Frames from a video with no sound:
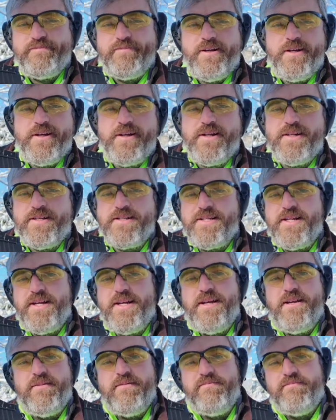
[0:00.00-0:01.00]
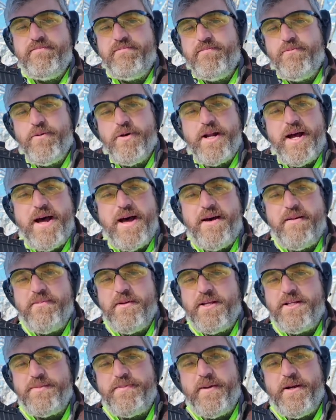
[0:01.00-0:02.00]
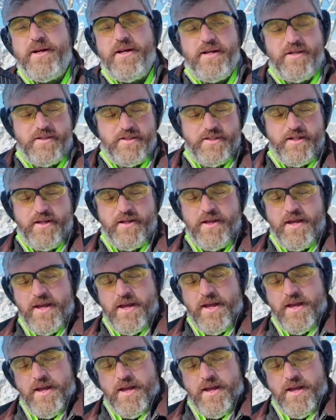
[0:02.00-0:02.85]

You're gonna see what I'm experiencing.